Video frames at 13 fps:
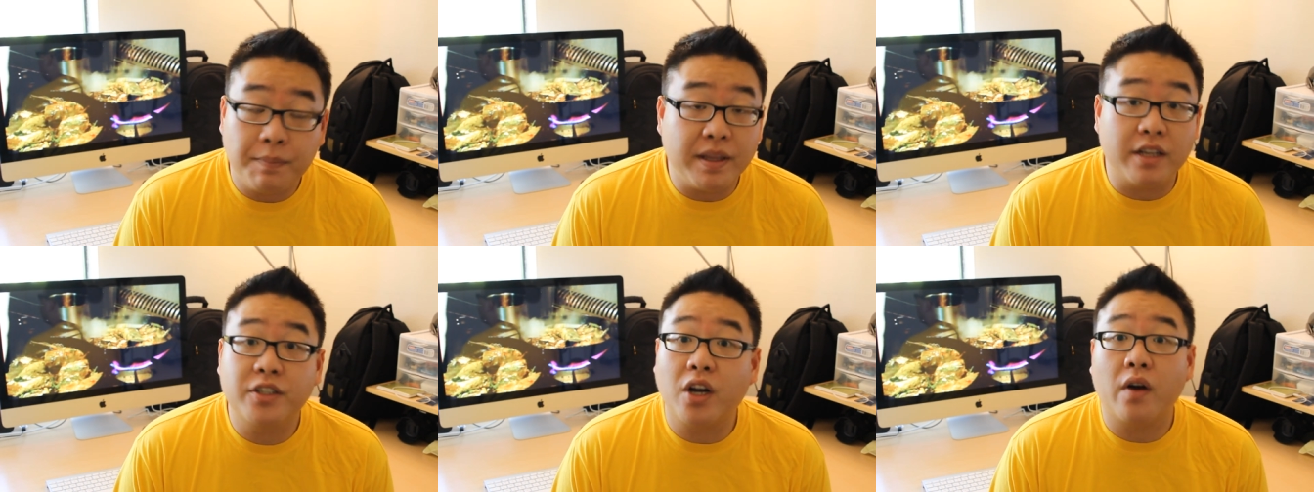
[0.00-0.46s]

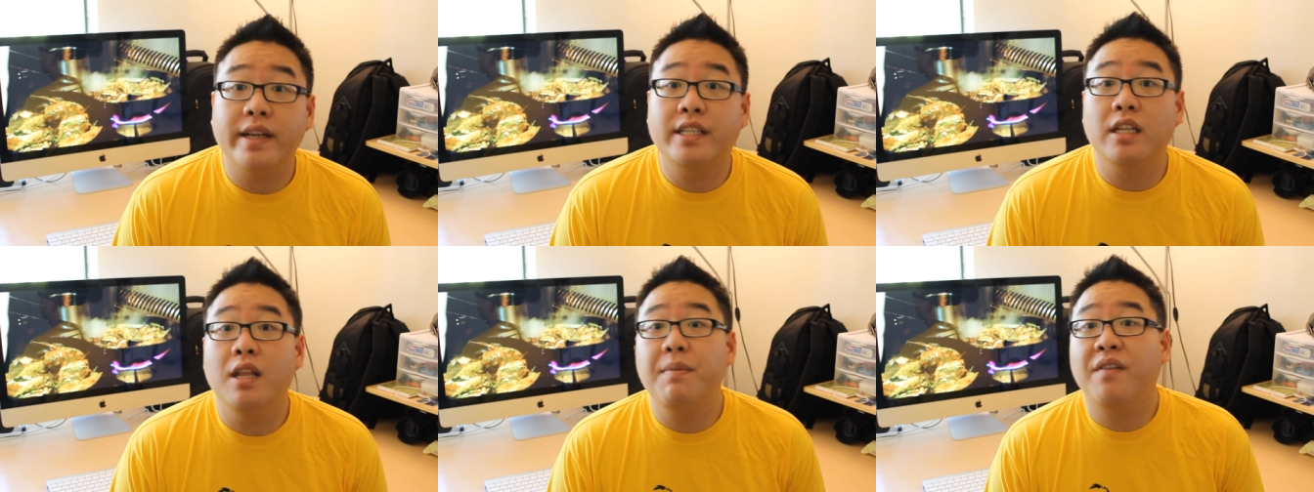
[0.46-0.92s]
Be the
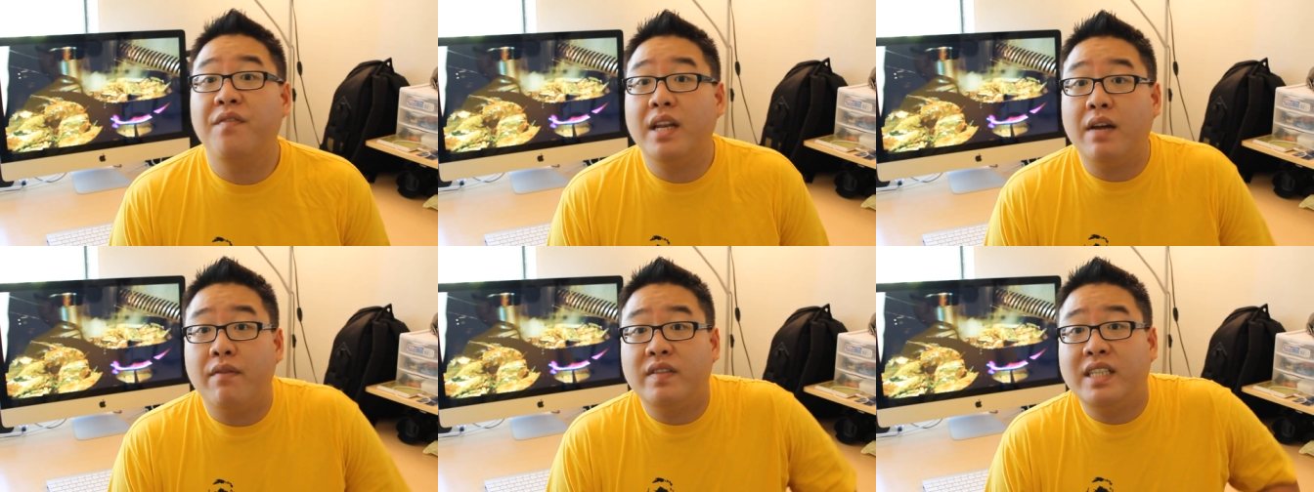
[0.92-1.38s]
sorriest Olympic
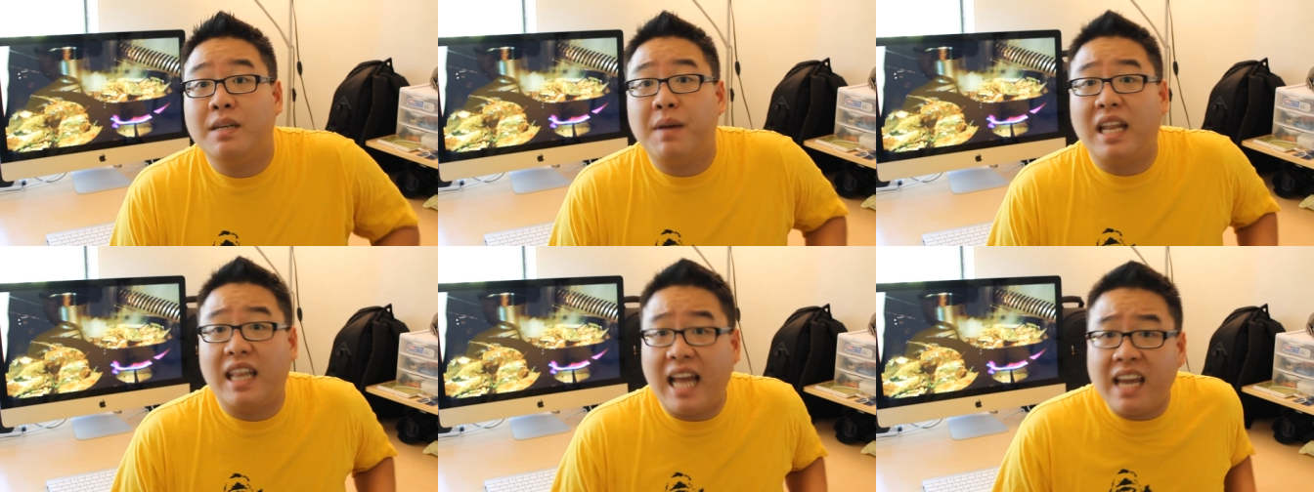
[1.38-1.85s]
feat I've ever seen in
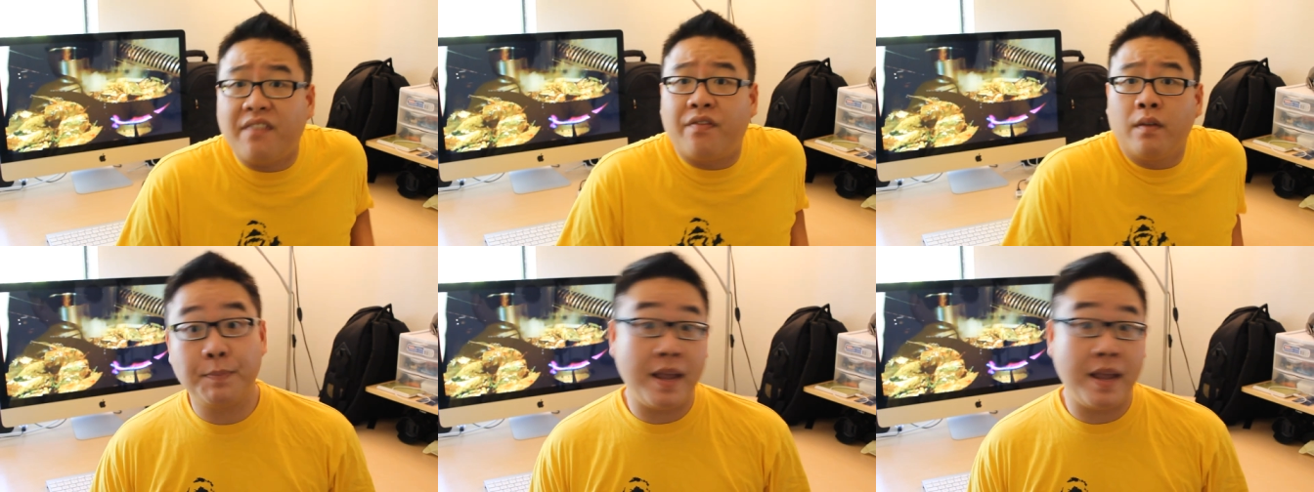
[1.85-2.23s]
my life.